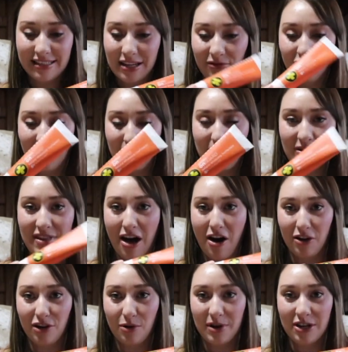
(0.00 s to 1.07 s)
definitely put that
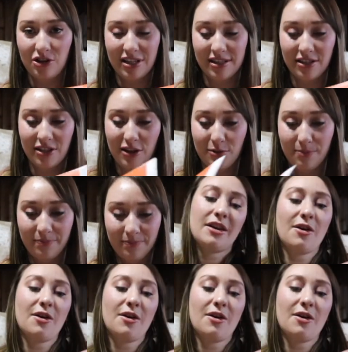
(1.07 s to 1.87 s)
on your wish list too.